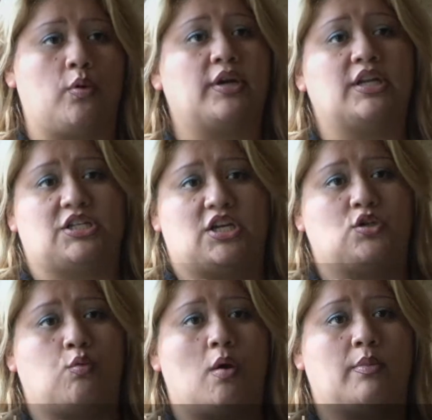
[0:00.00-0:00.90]
We're going to
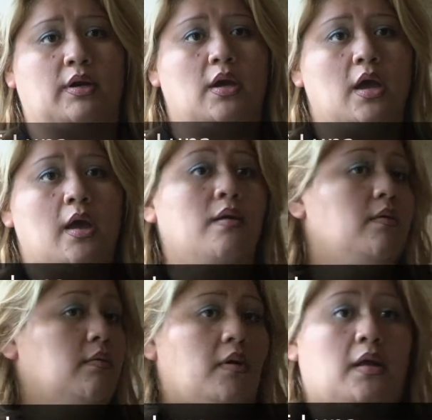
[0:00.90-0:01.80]
change Walmart.
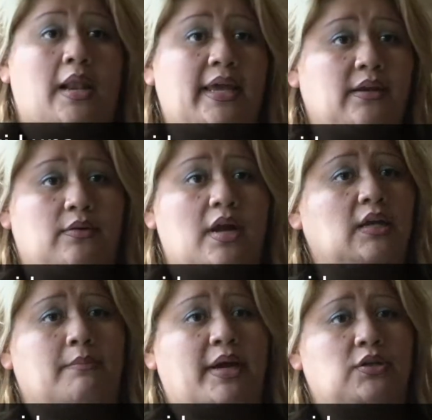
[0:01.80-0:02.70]
Like it or
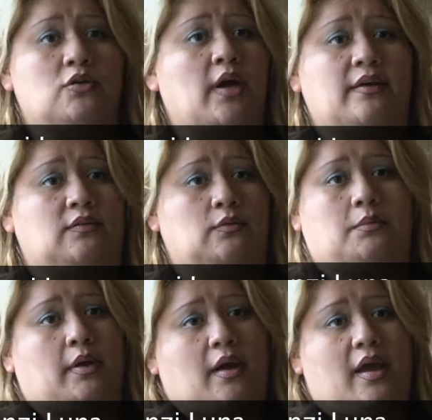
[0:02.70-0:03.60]
not, Mike Duke has to
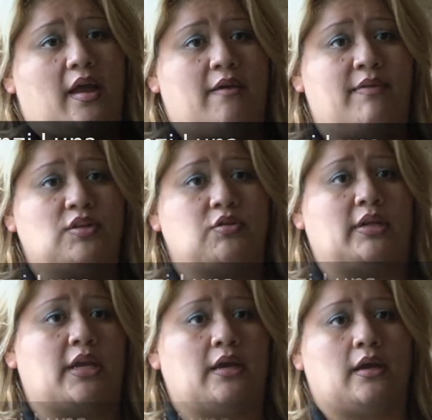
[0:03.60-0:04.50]
eventually